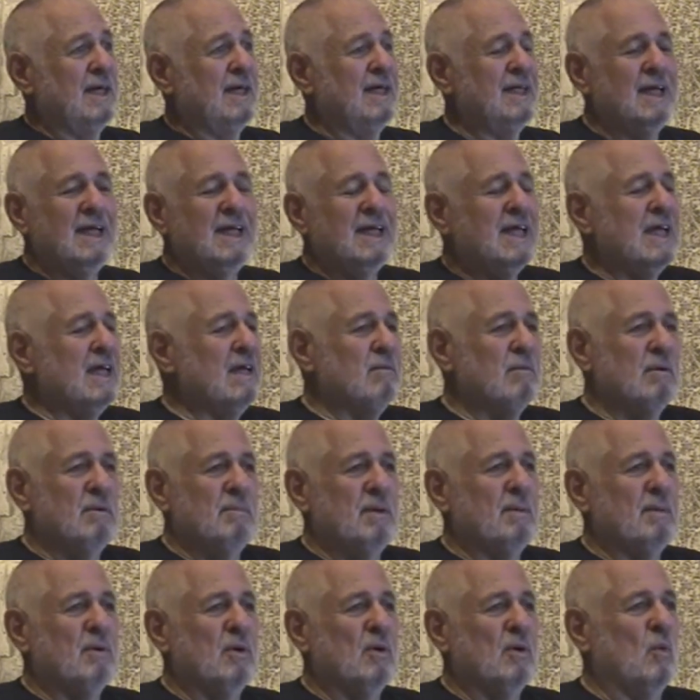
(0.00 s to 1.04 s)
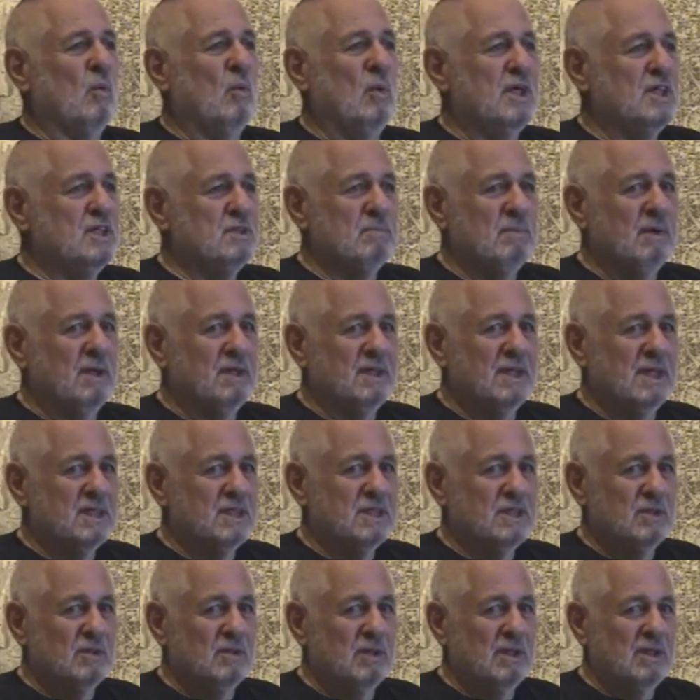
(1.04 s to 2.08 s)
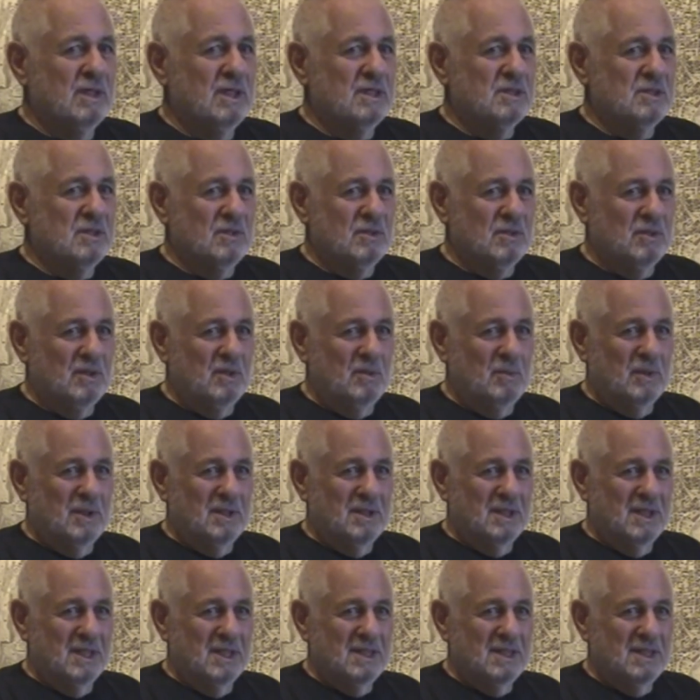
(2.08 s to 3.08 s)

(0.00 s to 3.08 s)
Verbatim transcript: And I can't remember which month has 30 days or 31